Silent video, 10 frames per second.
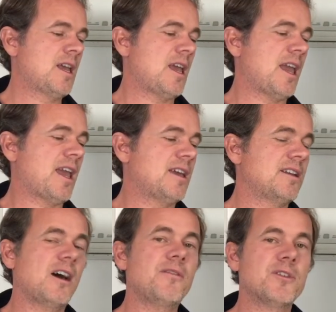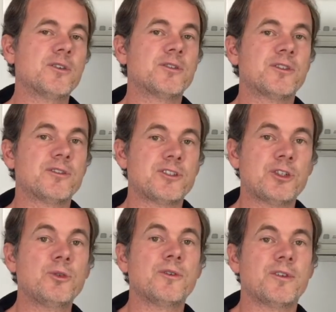And of those,
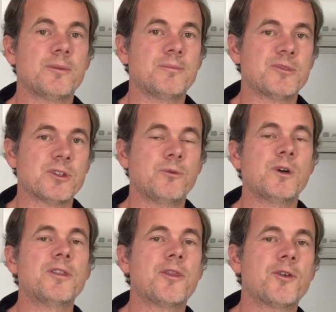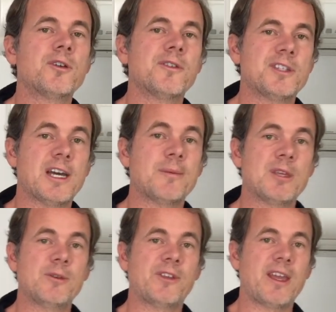2 of them, so 1/3 of the time
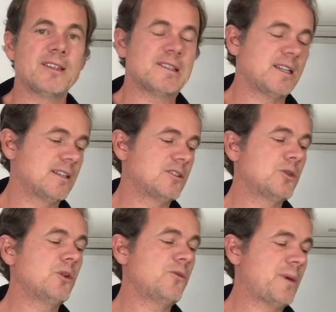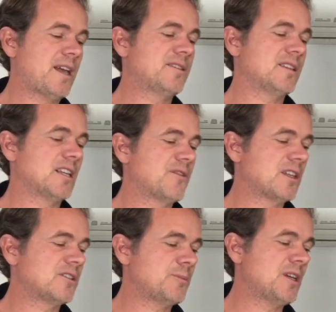he was hand setting, 2 of them had
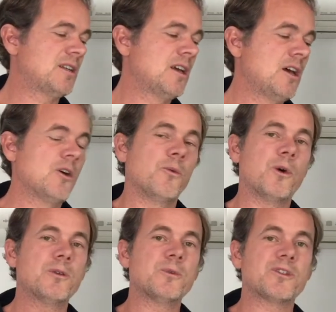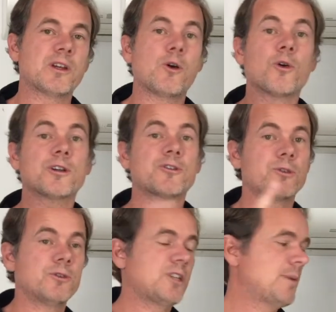significant spin. One was a corkscrew type